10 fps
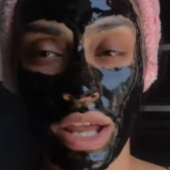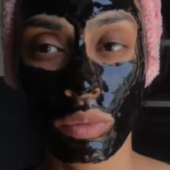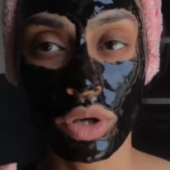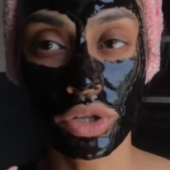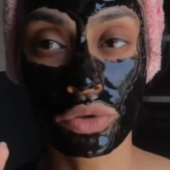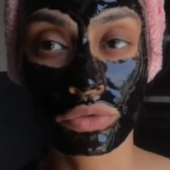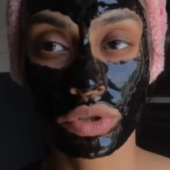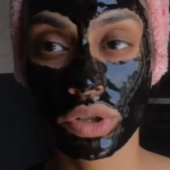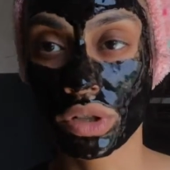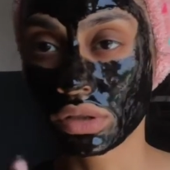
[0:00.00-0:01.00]
and I want it to
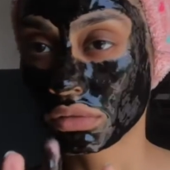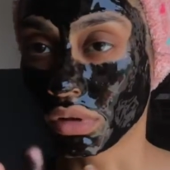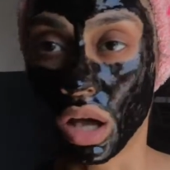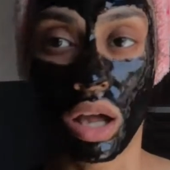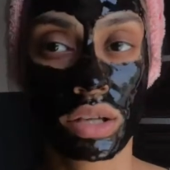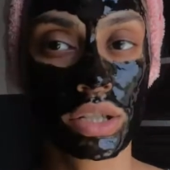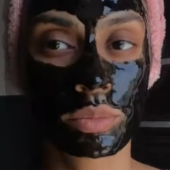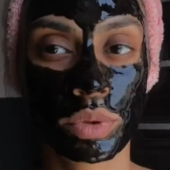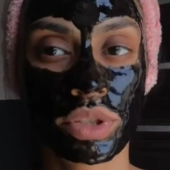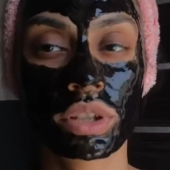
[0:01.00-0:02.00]
work
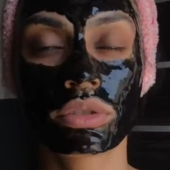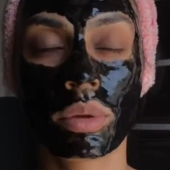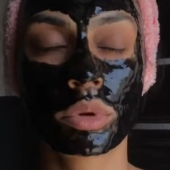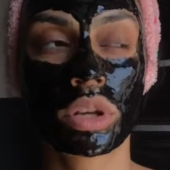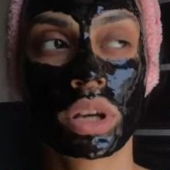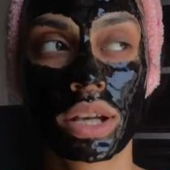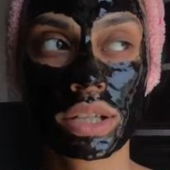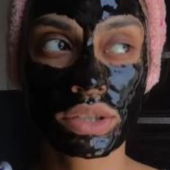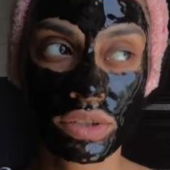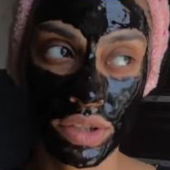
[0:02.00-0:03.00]
100%, so I'm gonna let
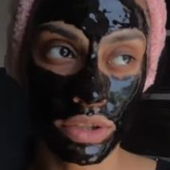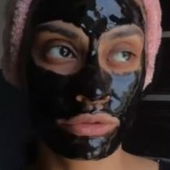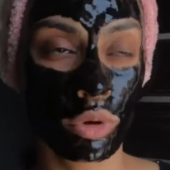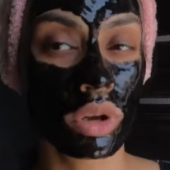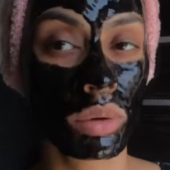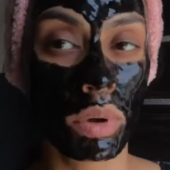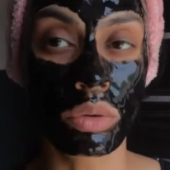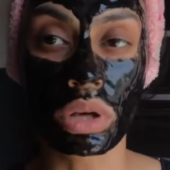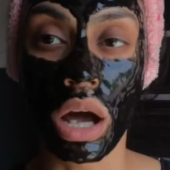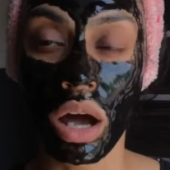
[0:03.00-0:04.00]
it sit for
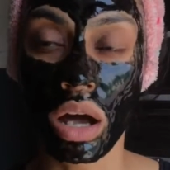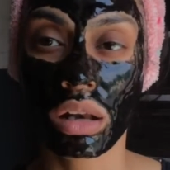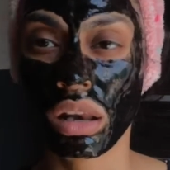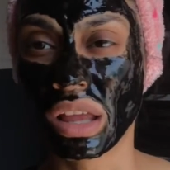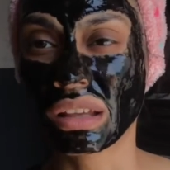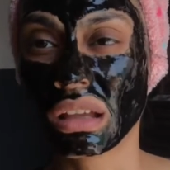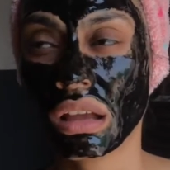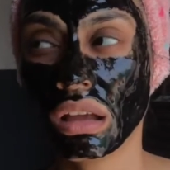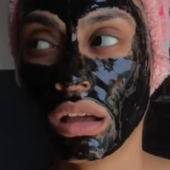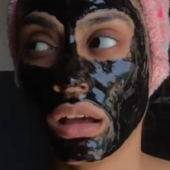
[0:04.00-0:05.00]
about like
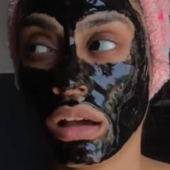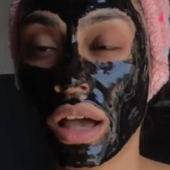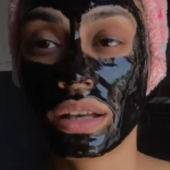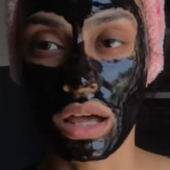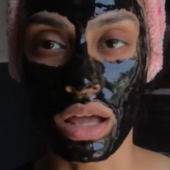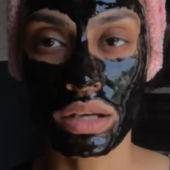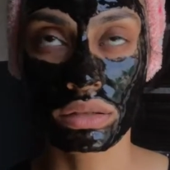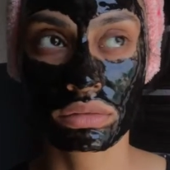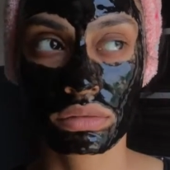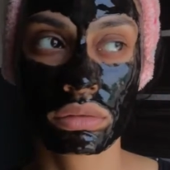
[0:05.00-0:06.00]
an hour,
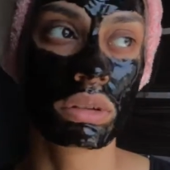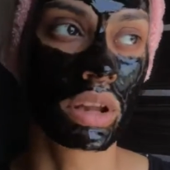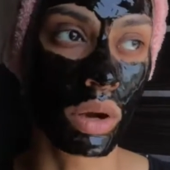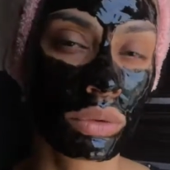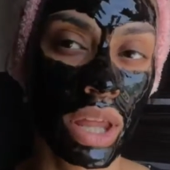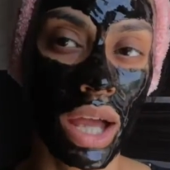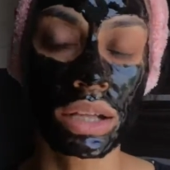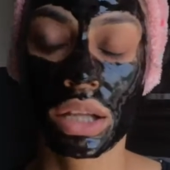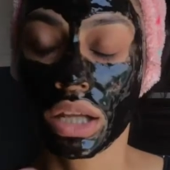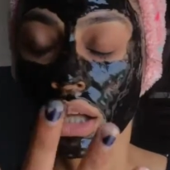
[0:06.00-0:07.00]
around
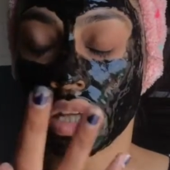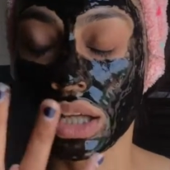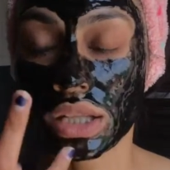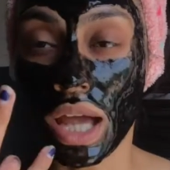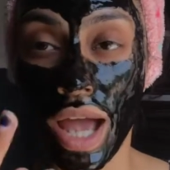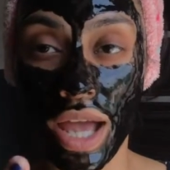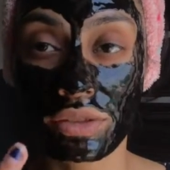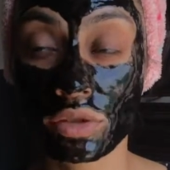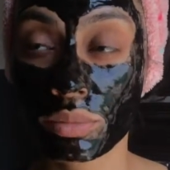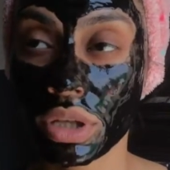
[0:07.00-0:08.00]
that. It
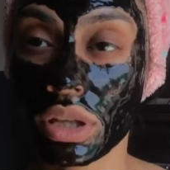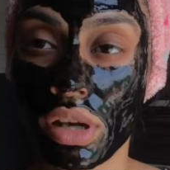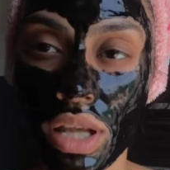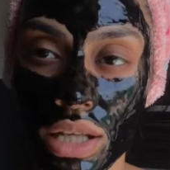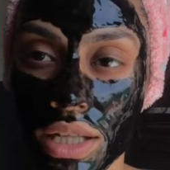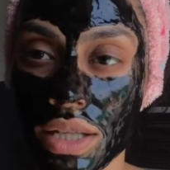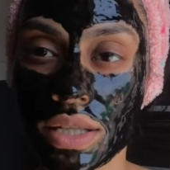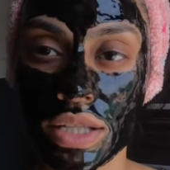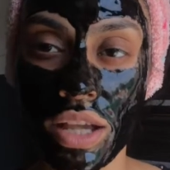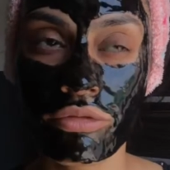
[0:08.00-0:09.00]
has to be really
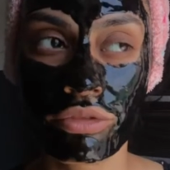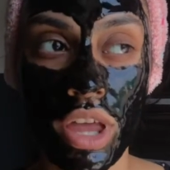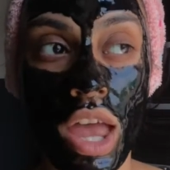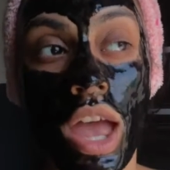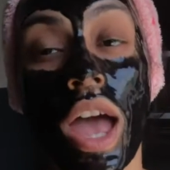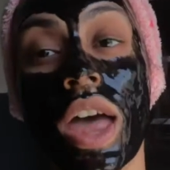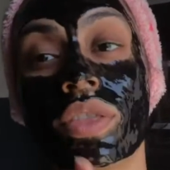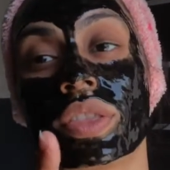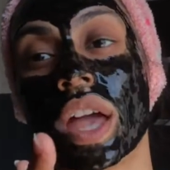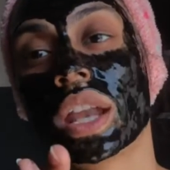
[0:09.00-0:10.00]
stiff,
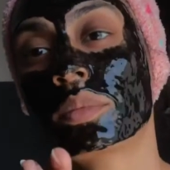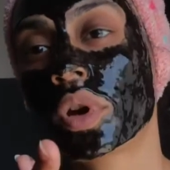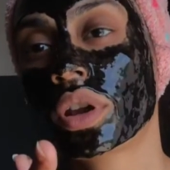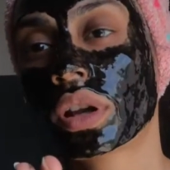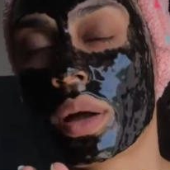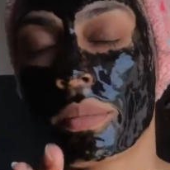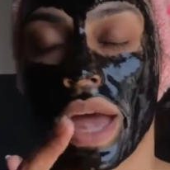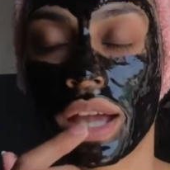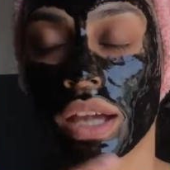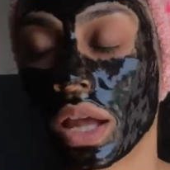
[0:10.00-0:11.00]
and then I'm gonna come
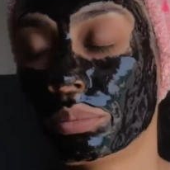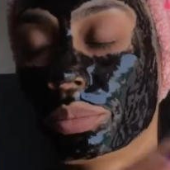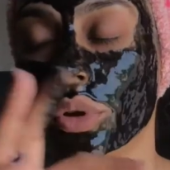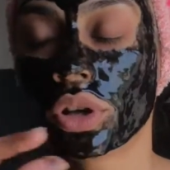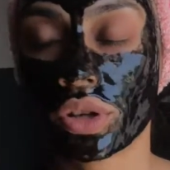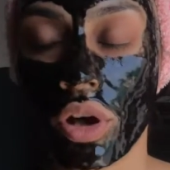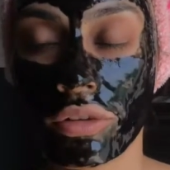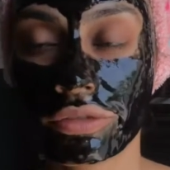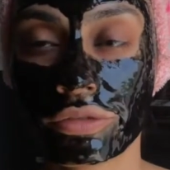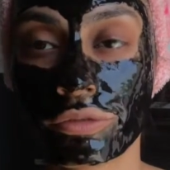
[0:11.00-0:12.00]
back and pull it
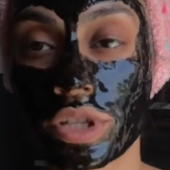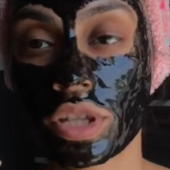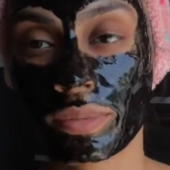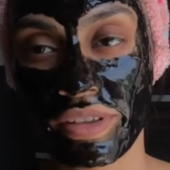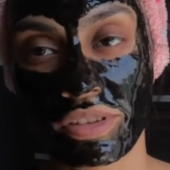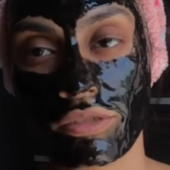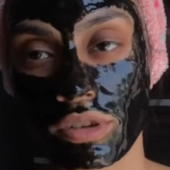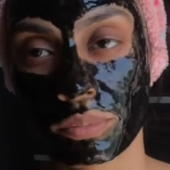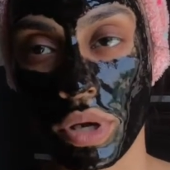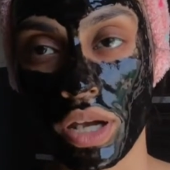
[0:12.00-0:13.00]
off, which is my
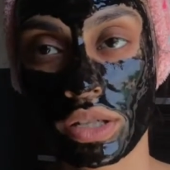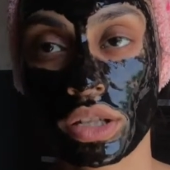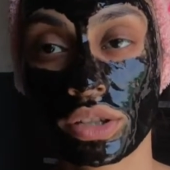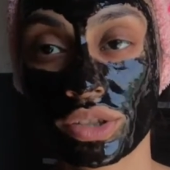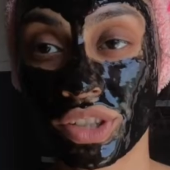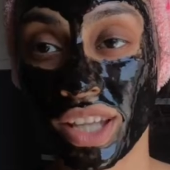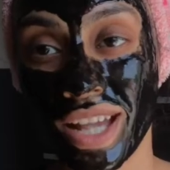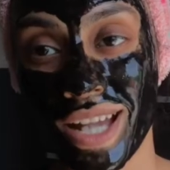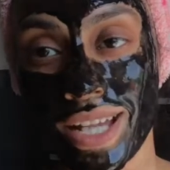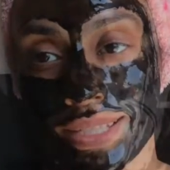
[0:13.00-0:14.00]
favorite part. So
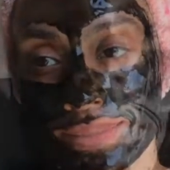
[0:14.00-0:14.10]
yeah.